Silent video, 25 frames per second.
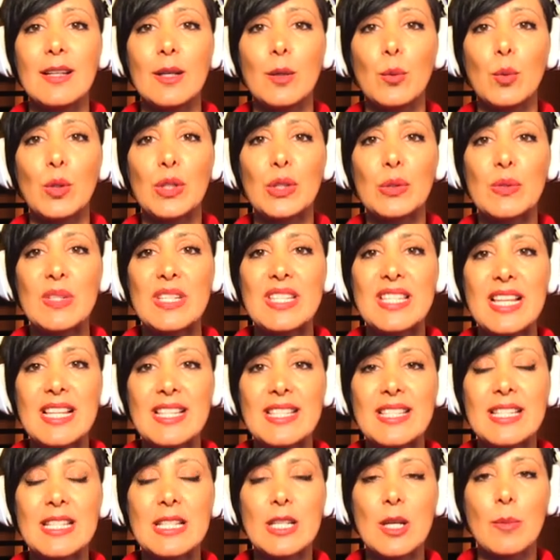would reset
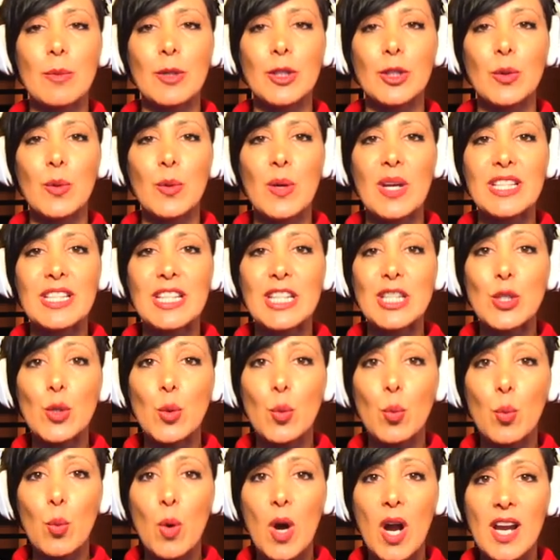CWND to
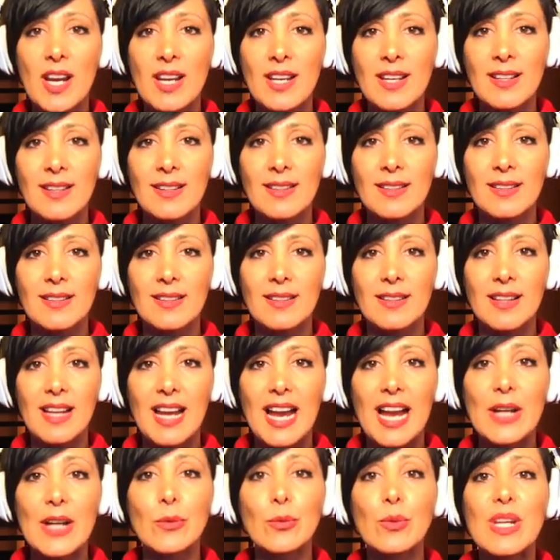
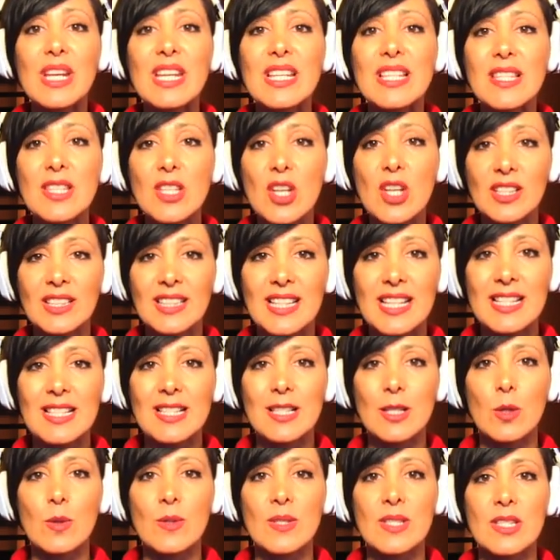1 and restart the
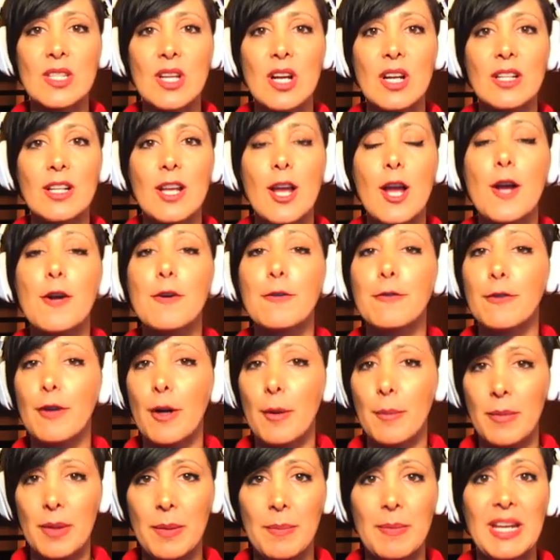slow start
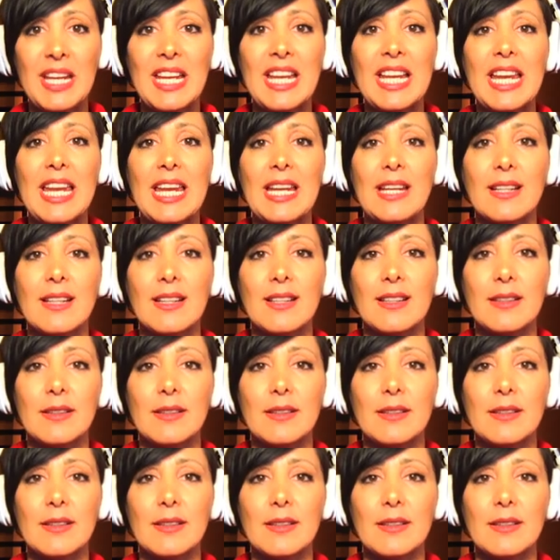from the beginning.